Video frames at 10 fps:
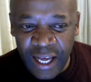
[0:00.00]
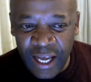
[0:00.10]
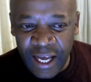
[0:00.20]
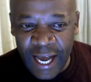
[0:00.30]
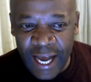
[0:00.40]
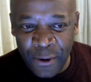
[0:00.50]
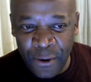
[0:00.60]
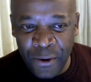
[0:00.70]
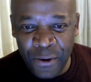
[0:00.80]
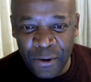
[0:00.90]
I don't
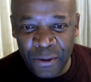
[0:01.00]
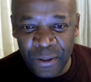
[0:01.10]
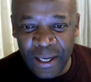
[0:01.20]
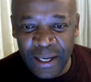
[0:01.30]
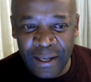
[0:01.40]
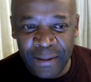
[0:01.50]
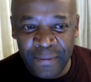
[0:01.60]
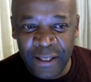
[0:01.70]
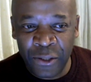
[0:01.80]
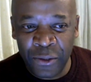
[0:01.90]
know
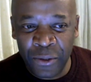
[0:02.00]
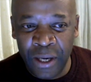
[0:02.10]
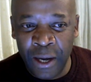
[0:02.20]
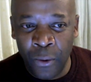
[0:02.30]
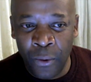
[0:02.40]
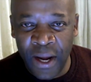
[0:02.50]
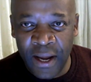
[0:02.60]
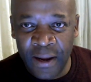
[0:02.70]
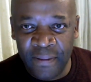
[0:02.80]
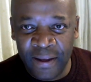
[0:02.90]
that you are
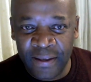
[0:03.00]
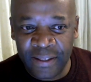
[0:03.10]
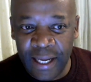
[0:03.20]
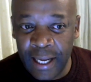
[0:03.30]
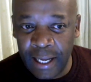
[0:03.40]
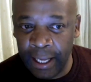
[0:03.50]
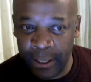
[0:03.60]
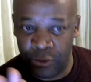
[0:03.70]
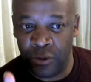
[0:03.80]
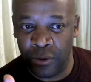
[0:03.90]
aware that, I
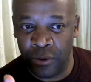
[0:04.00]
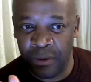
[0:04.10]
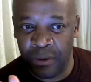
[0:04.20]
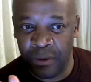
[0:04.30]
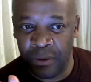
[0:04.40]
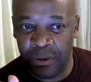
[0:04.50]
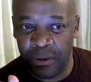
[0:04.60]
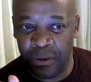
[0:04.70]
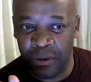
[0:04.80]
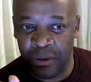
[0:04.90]
don't know, but
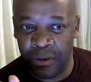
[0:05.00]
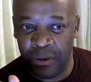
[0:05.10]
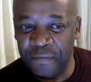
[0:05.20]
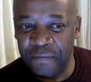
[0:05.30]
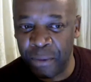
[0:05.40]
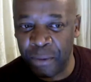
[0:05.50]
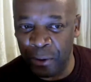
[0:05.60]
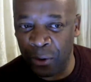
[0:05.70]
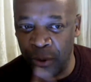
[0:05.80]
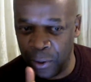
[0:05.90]
if I'm
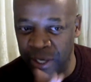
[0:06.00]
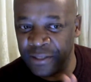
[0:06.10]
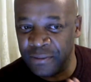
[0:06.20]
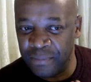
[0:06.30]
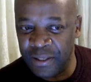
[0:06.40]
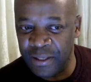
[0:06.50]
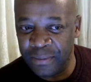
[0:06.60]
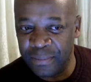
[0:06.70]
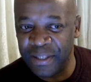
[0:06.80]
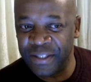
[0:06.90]
wrong, correct me,
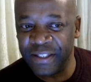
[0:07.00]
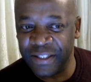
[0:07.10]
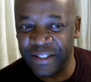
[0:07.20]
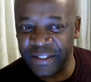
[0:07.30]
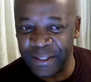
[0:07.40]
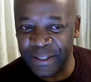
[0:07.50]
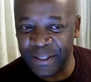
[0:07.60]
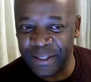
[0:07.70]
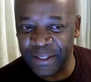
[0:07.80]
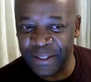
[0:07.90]
my sister,
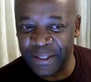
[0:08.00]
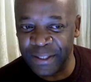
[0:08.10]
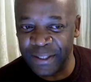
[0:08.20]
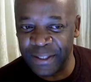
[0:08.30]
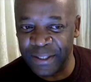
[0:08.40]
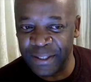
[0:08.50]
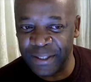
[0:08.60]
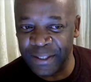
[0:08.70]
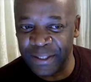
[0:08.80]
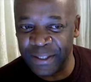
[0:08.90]
okay?
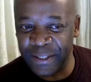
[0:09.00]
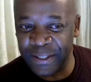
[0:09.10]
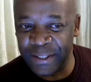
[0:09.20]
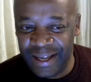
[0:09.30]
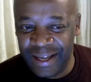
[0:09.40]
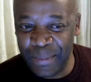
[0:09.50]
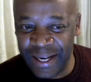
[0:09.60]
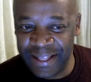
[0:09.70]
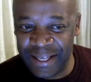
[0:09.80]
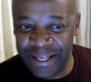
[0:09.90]
I'm
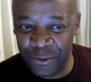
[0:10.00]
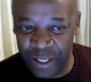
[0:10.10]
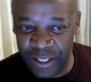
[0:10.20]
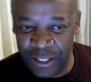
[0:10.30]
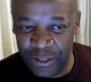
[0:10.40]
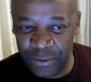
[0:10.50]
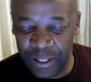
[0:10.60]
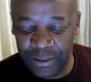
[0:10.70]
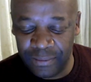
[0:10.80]
glad that you are here today.